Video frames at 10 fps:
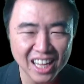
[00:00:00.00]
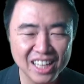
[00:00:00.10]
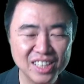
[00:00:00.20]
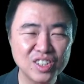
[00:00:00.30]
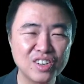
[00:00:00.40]

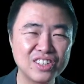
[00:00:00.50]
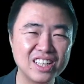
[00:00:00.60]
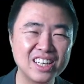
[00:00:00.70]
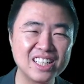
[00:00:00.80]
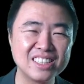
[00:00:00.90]
sort of
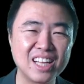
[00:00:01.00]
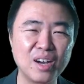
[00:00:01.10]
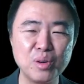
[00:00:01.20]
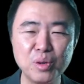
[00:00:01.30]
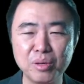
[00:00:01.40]
thing that's
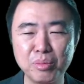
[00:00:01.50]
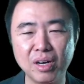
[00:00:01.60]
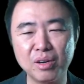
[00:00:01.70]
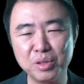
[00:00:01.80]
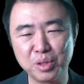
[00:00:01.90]
downloadable.
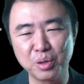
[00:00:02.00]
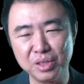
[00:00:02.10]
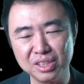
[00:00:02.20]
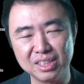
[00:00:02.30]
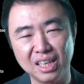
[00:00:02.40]
I will throw
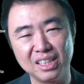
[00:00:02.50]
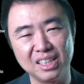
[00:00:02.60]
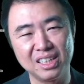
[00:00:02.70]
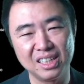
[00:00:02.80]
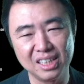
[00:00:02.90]

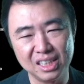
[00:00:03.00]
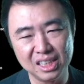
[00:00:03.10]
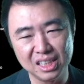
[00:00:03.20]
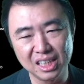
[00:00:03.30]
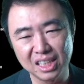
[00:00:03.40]
inside
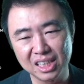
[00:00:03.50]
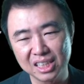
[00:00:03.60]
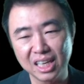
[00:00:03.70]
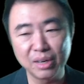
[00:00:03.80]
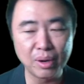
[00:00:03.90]
the
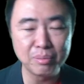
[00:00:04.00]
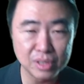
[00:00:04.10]
Telegram.